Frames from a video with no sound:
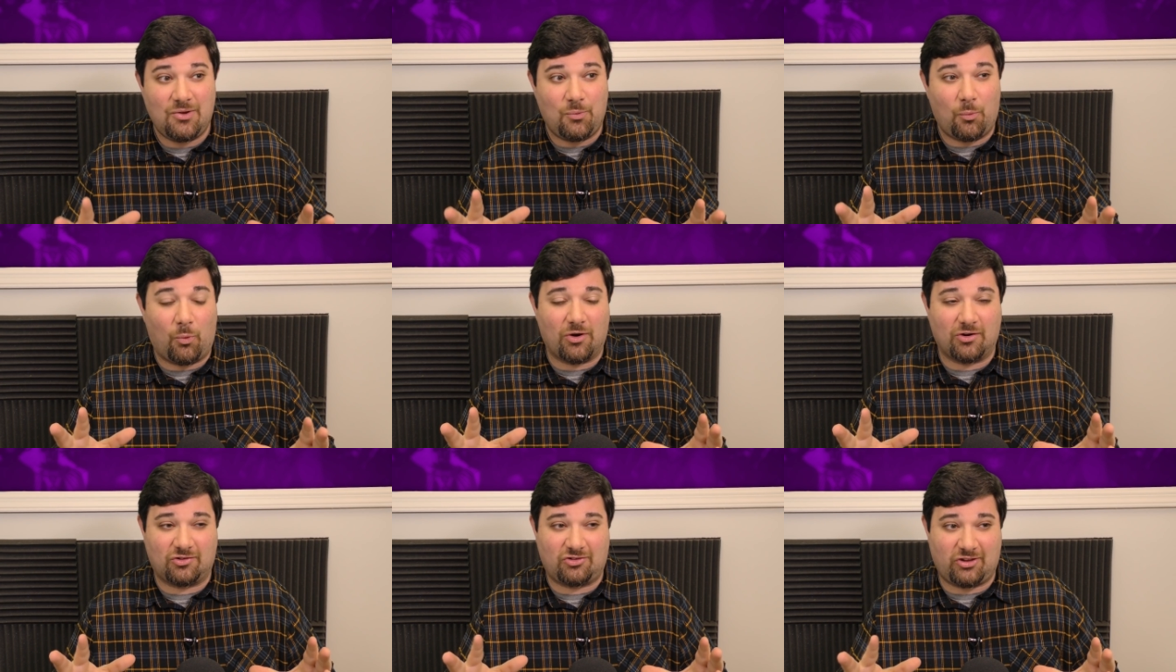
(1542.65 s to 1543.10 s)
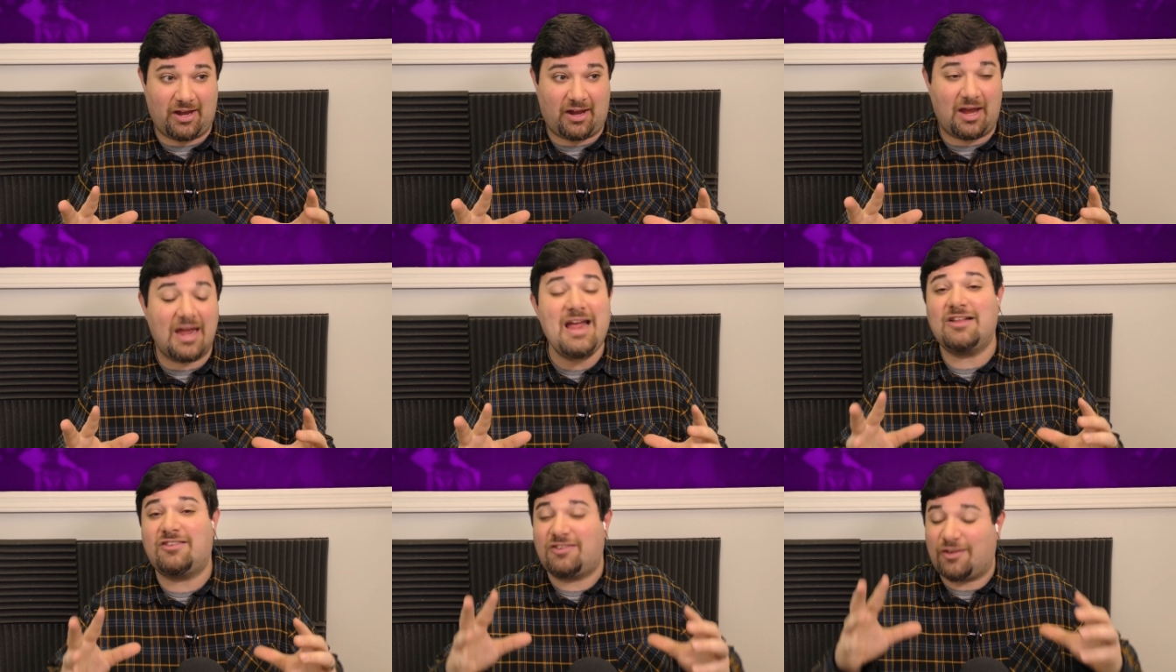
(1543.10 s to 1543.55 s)
where it's
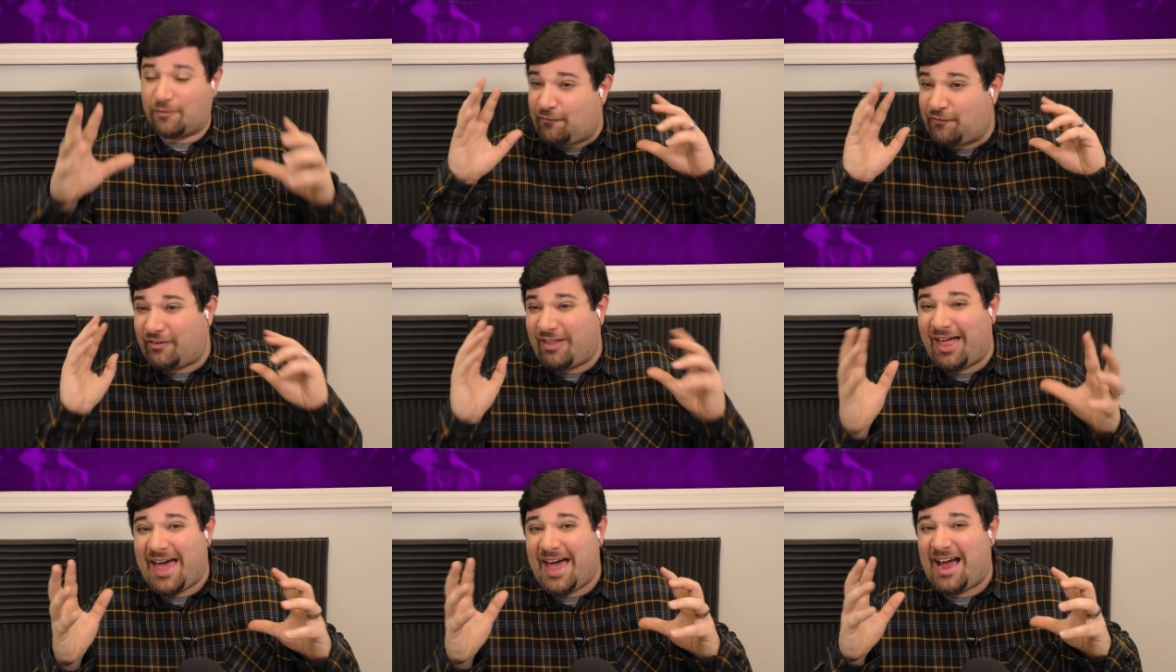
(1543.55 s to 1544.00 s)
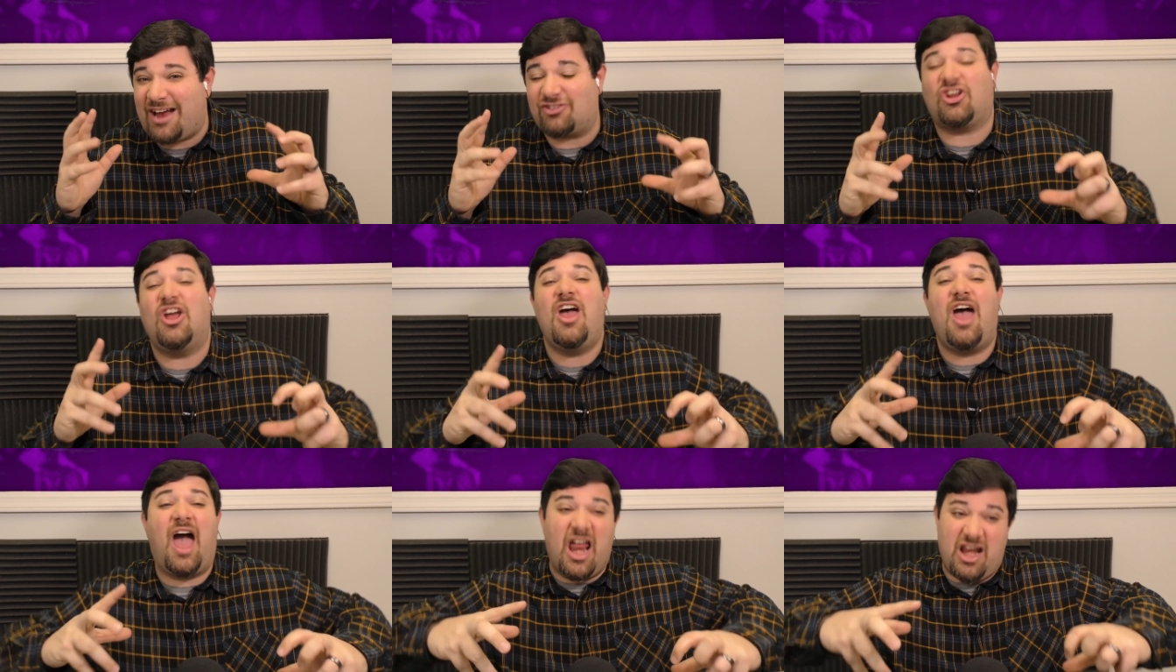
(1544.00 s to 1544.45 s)
like it's a
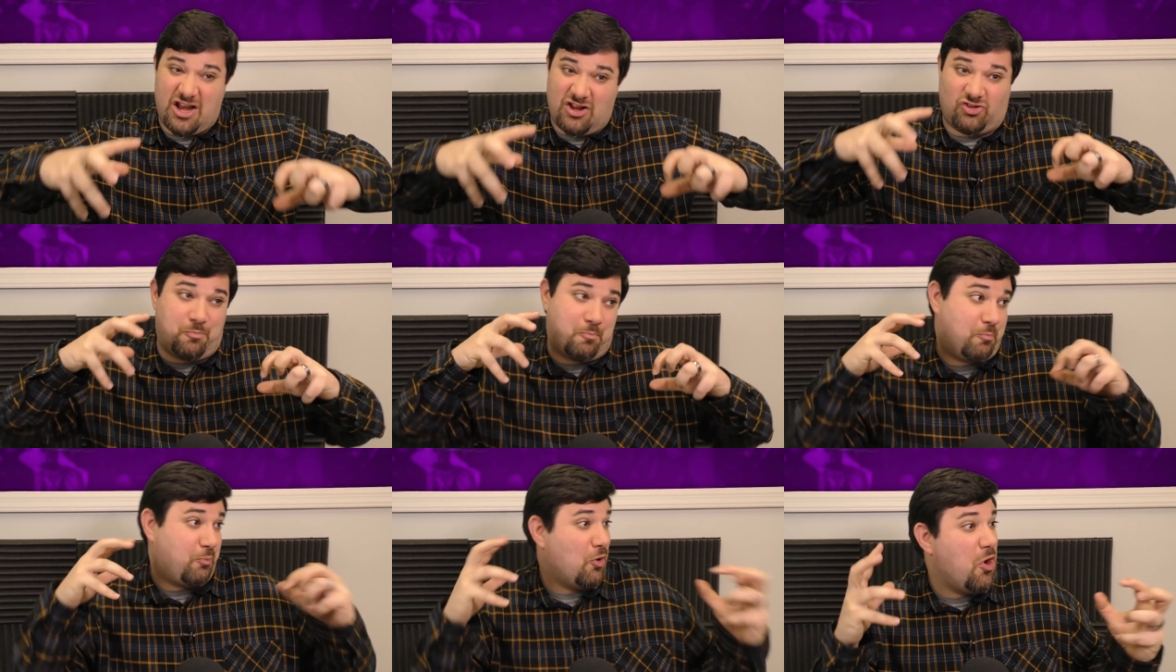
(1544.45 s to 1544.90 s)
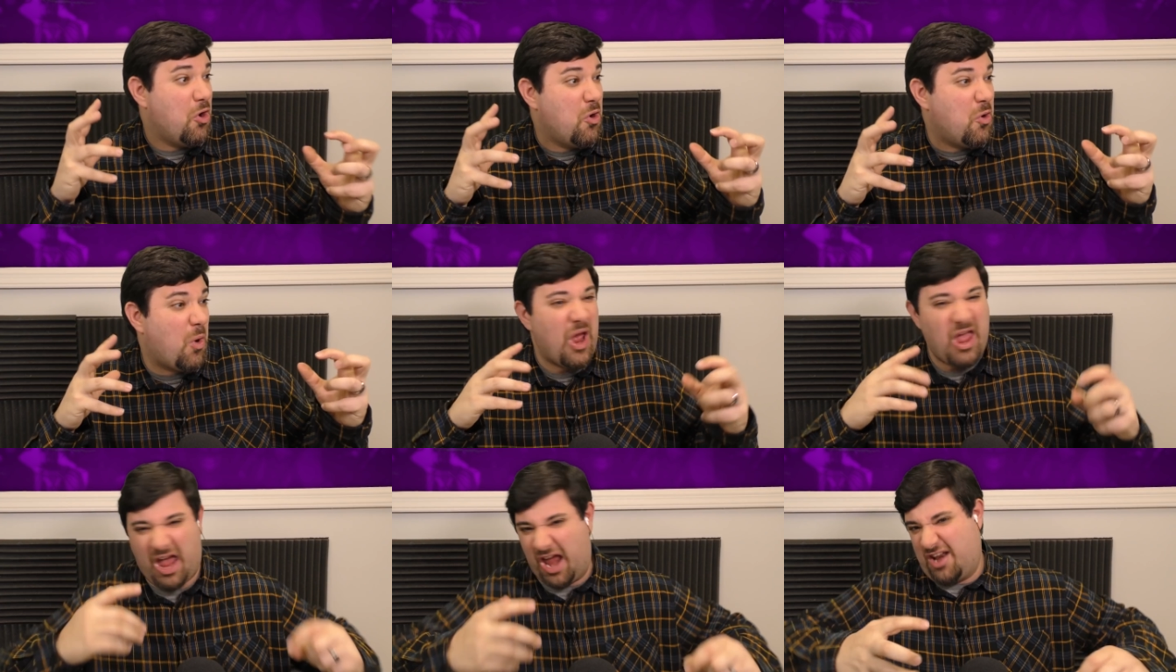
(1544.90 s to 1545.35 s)
Flash and he's
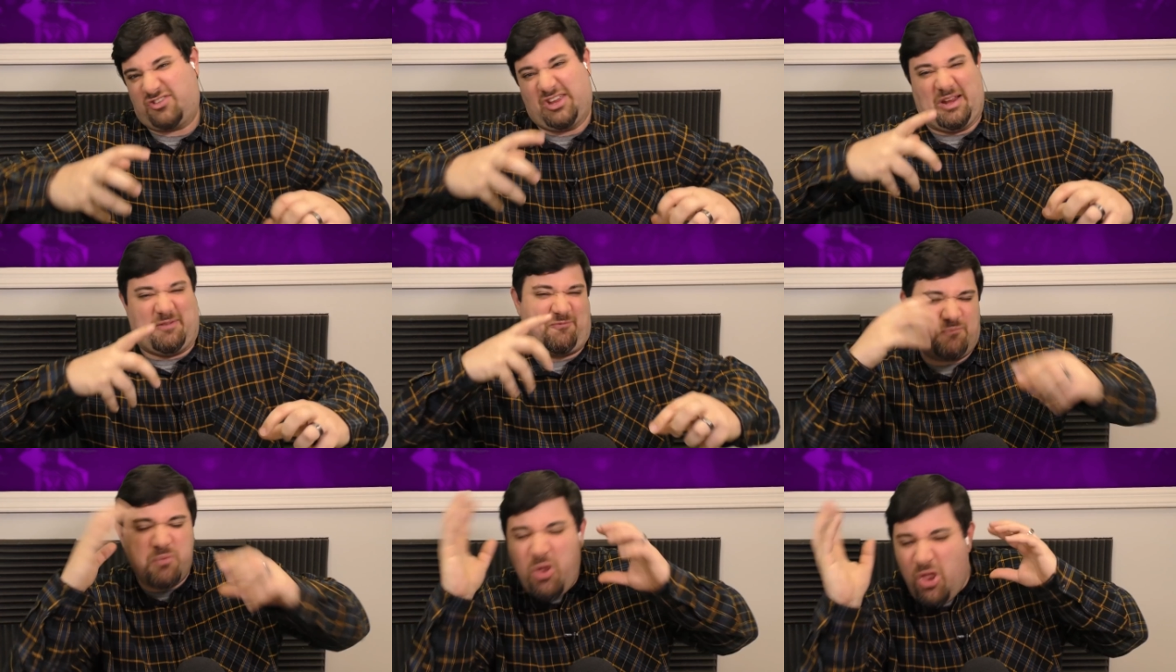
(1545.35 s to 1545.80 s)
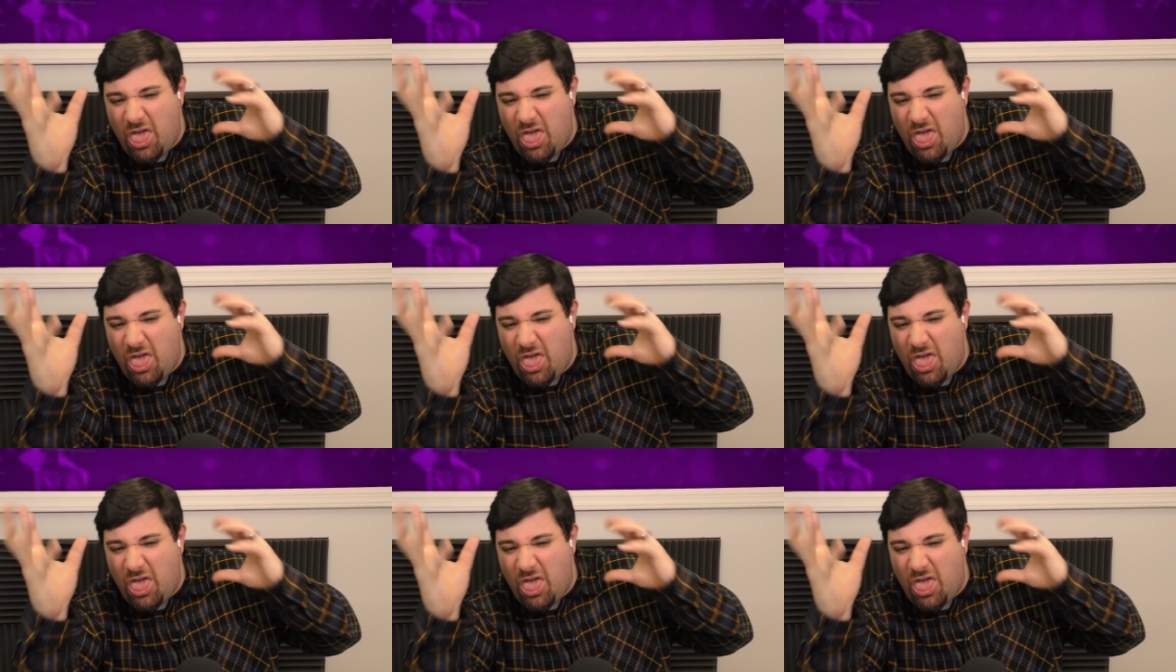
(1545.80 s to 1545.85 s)
blue and he's like